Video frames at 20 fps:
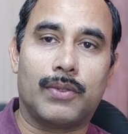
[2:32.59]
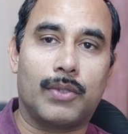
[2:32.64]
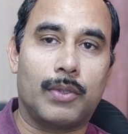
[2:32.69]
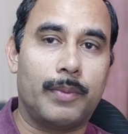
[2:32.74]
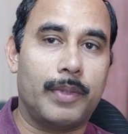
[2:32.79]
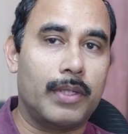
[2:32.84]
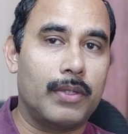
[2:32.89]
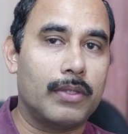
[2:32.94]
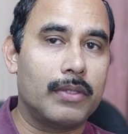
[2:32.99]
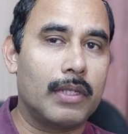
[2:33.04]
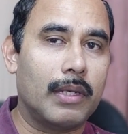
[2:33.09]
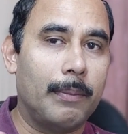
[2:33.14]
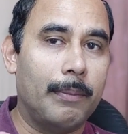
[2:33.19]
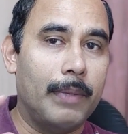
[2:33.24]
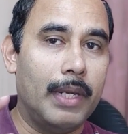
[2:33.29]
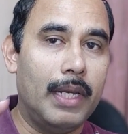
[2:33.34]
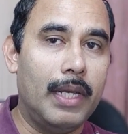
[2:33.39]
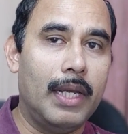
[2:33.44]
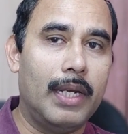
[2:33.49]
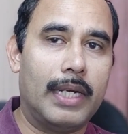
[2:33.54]
because
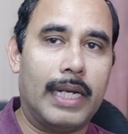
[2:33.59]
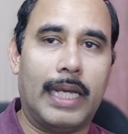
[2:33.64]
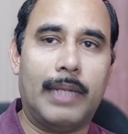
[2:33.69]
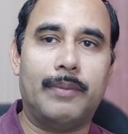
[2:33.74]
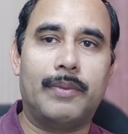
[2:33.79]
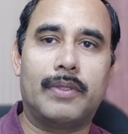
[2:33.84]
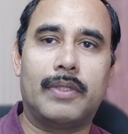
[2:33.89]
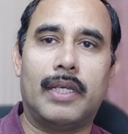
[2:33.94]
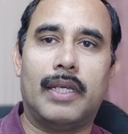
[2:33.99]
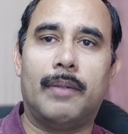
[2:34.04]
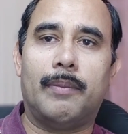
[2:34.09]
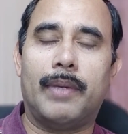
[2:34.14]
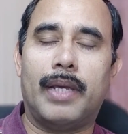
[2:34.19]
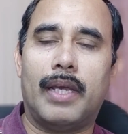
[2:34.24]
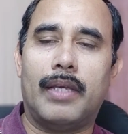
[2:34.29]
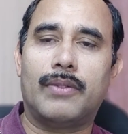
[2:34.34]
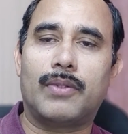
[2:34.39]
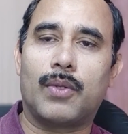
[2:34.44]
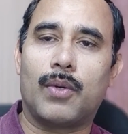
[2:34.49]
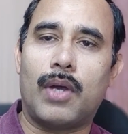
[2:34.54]
many a times it may
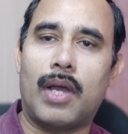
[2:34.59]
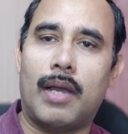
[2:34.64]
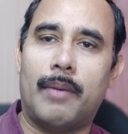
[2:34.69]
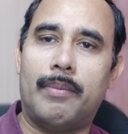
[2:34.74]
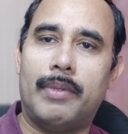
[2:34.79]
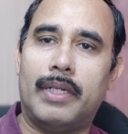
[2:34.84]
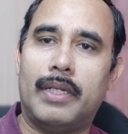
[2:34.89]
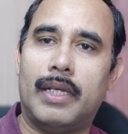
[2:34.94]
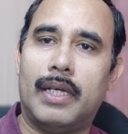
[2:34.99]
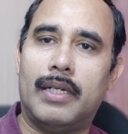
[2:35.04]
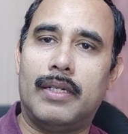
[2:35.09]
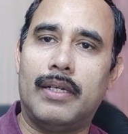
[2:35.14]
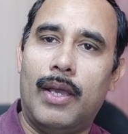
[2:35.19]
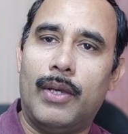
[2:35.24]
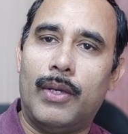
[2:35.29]
so happen that